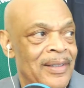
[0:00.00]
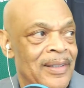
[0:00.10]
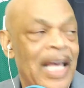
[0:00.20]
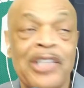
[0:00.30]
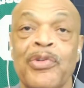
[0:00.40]

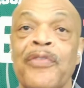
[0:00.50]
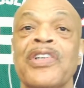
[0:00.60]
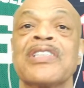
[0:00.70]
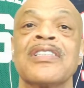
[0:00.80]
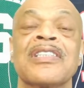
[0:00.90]
that's
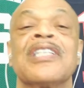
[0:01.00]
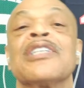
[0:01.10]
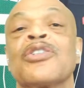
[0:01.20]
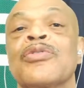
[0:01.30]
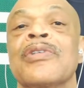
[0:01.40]
revisionist
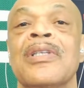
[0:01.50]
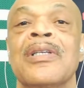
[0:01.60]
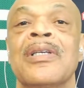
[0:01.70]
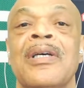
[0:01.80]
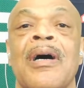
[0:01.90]
history
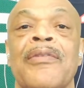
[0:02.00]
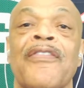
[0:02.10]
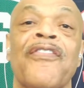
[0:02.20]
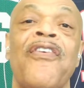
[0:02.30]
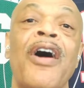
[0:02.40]
of the
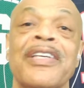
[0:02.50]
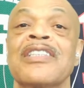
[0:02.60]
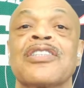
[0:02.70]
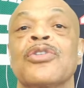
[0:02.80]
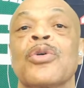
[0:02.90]

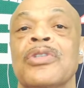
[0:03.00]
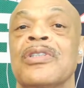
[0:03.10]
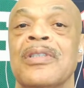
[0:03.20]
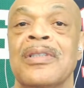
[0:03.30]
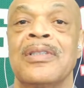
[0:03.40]
foggiest
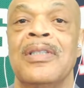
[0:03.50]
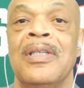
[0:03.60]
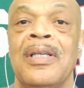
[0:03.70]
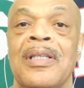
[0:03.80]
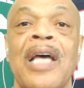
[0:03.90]
notion.
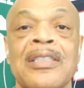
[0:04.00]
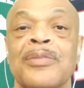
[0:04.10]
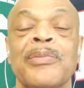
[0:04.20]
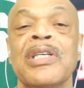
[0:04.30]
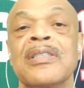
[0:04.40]
That
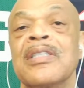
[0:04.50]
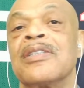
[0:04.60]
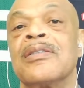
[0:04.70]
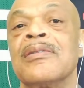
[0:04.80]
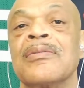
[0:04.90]
just means
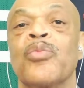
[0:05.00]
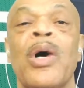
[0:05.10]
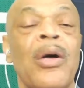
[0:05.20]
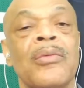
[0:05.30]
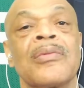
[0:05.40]
that,
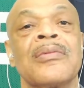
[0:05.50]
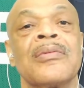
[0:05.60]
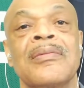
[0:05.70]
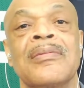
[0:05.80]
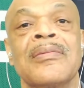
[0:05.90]
well,
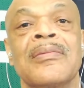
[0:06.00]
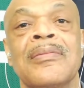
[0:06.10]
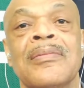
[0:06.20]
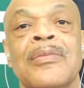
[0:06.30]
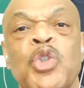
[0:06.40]

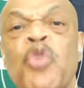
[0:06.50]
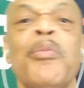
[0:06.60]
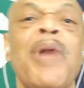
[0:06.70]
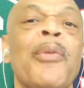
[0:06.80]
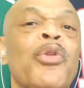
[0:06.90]
you
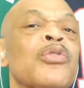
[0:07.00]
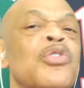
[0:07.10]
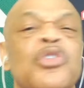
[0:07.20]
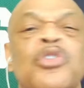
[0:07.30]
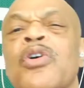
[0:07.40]
remember those
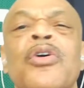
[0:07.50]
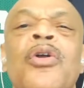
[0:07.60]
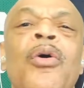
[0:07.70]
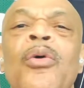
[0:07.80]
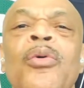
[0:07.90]
good
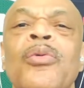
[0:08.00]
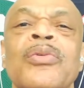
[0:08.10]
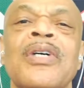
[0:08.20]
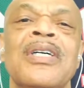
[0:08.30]
old